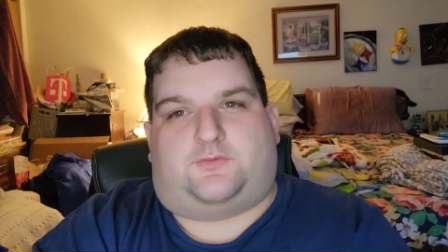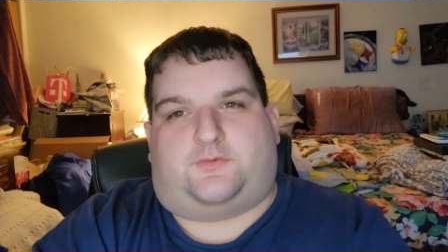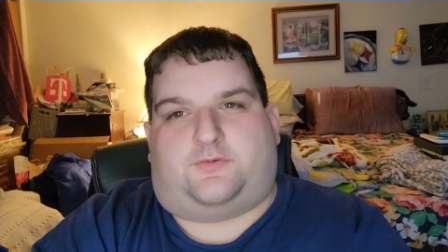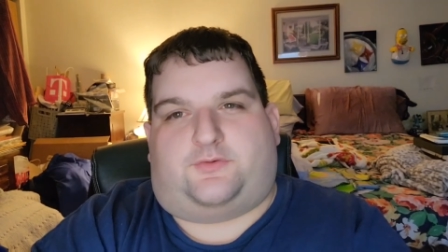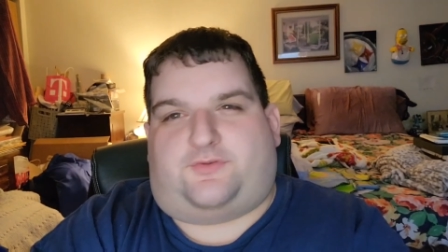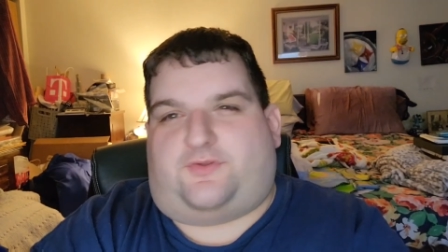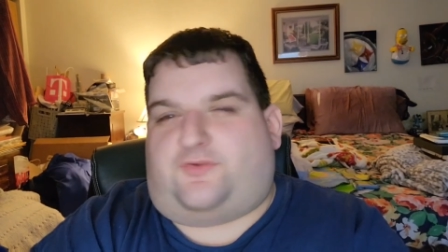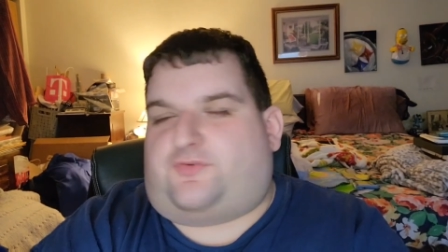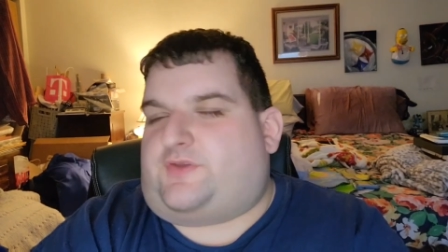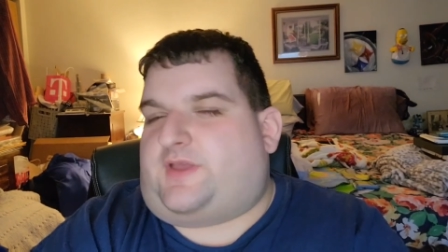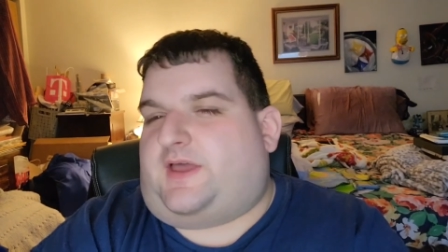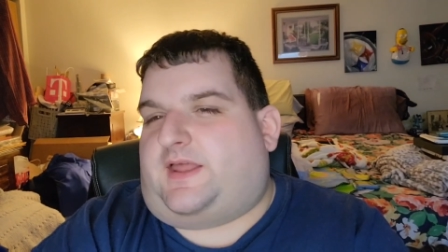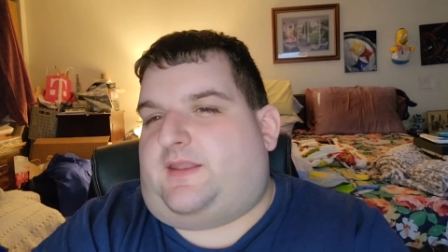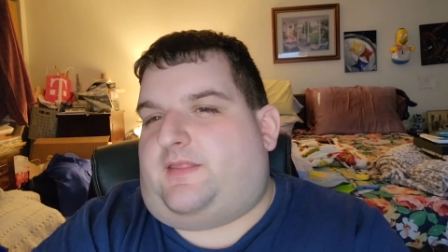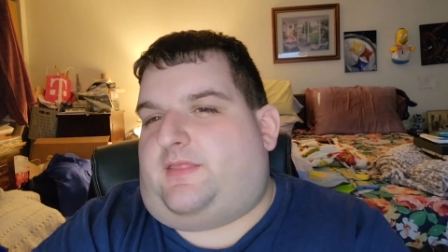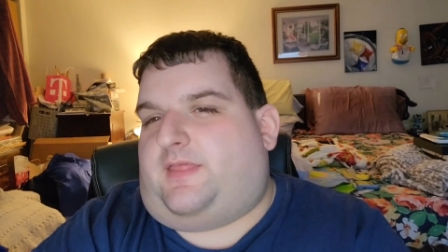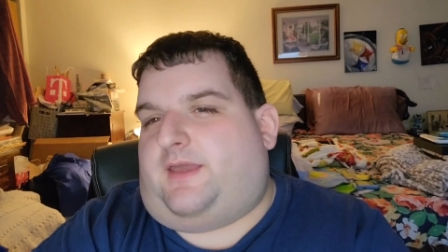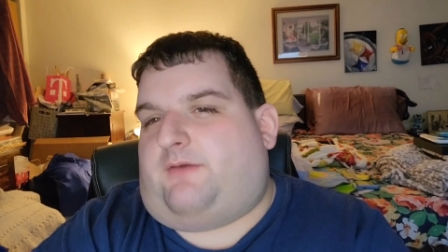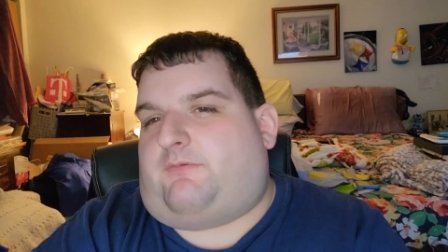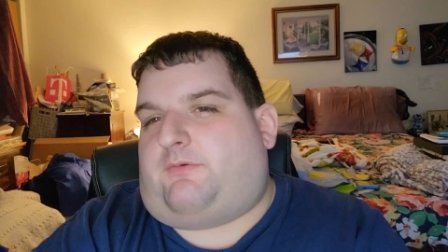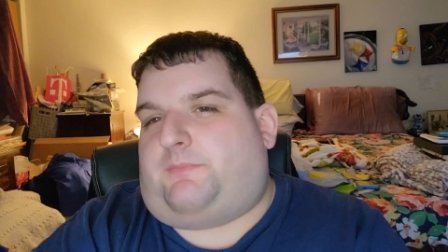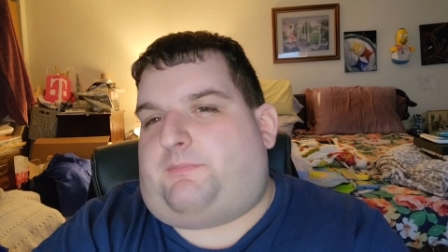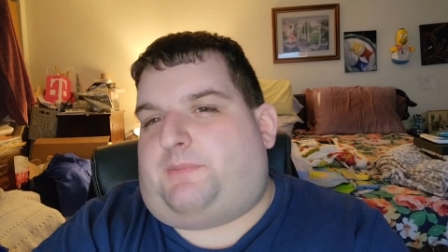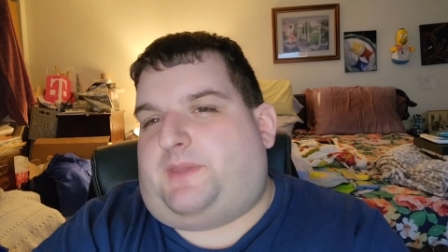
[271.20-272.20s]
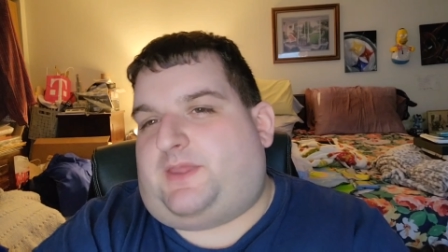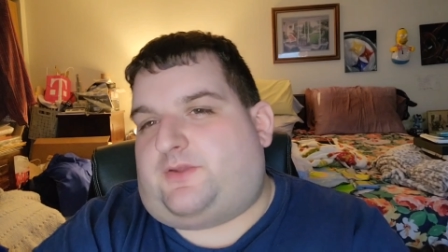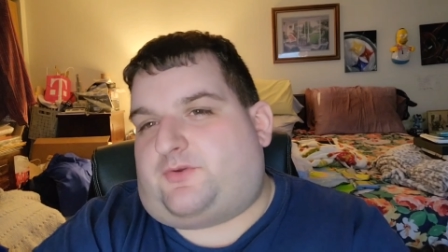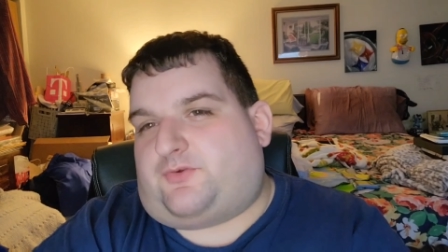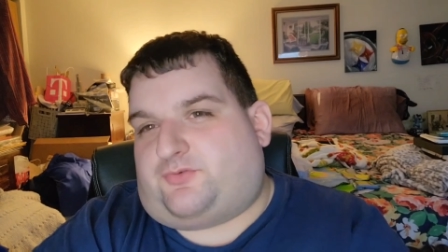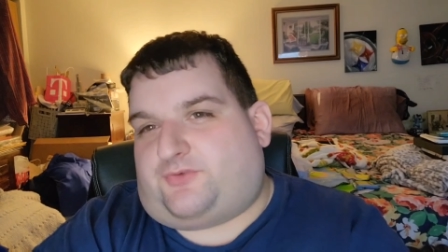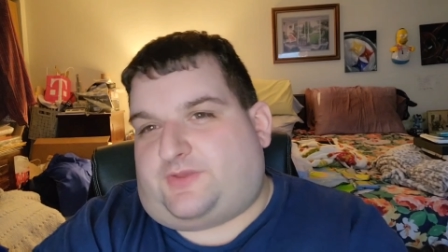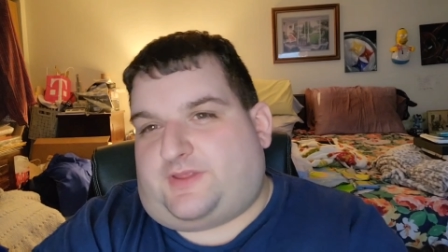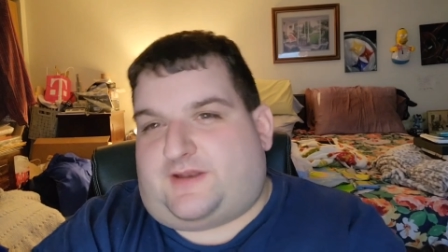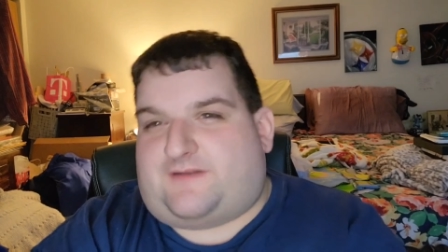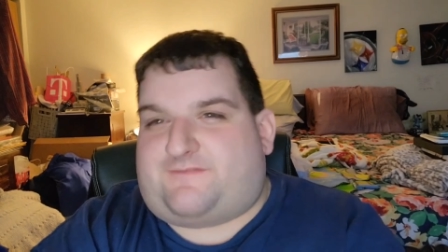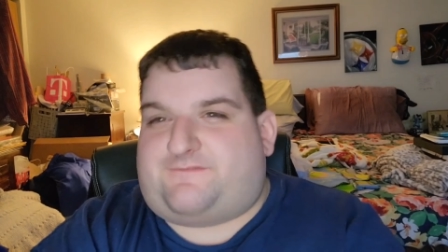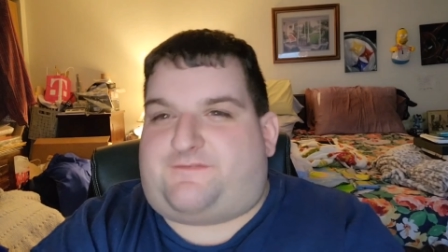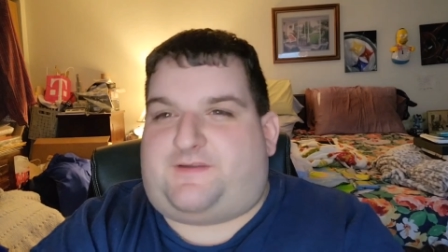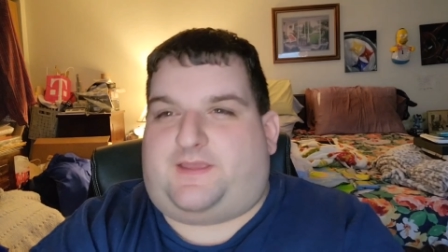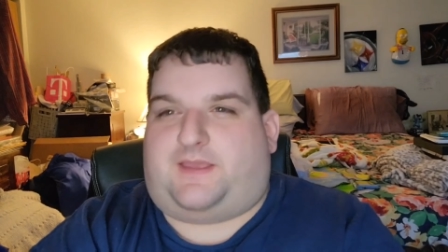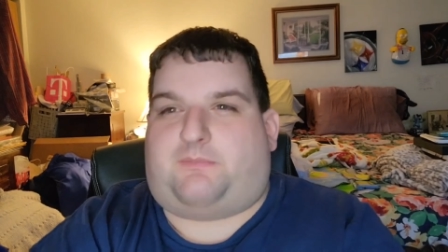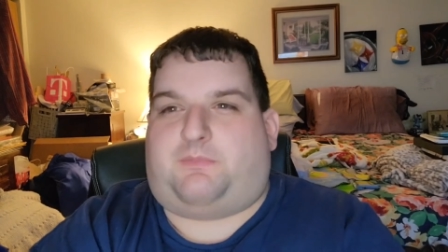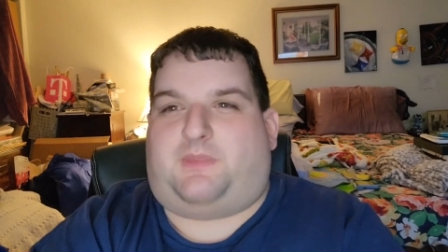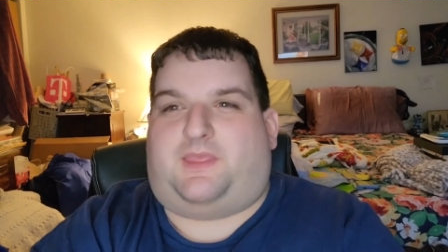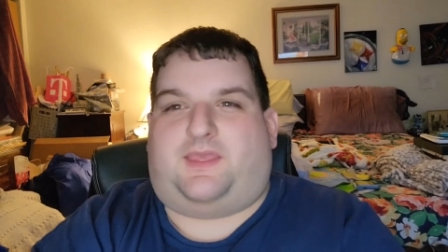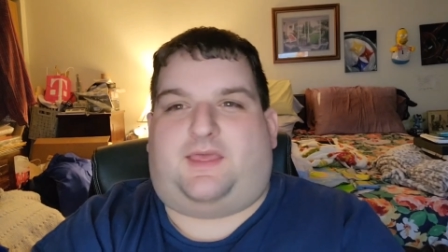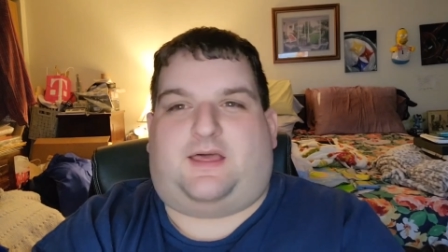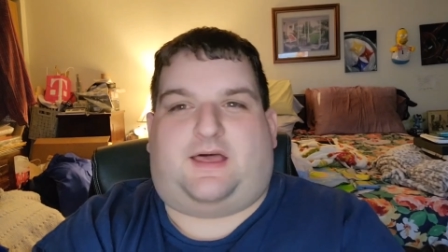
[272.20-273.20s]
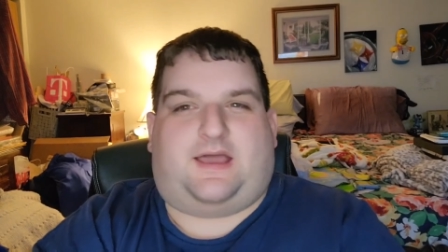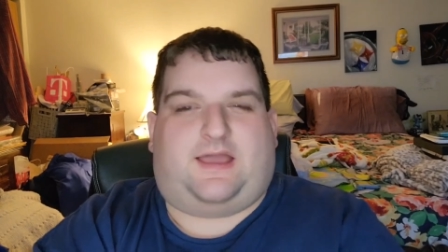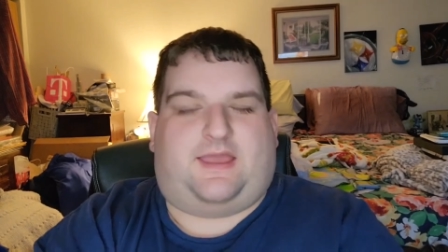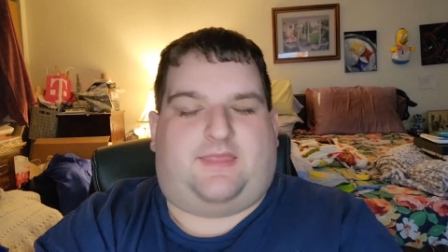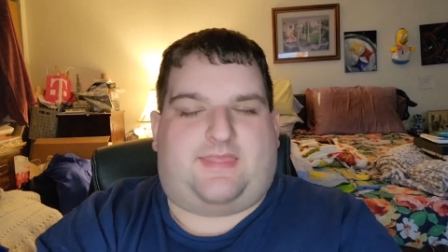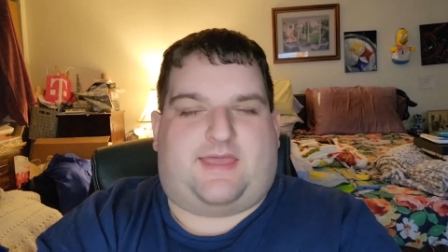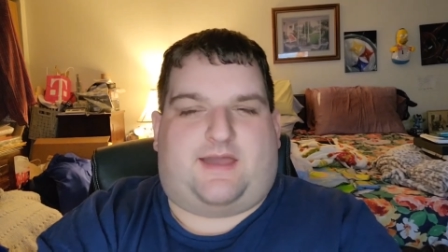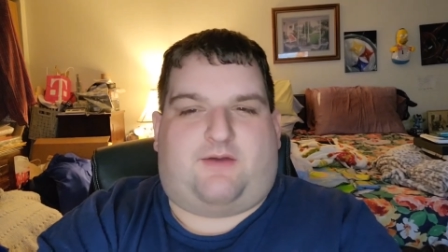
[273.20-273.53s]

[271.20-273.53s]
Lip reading: So is this kind of like what Peter said on Family Guy,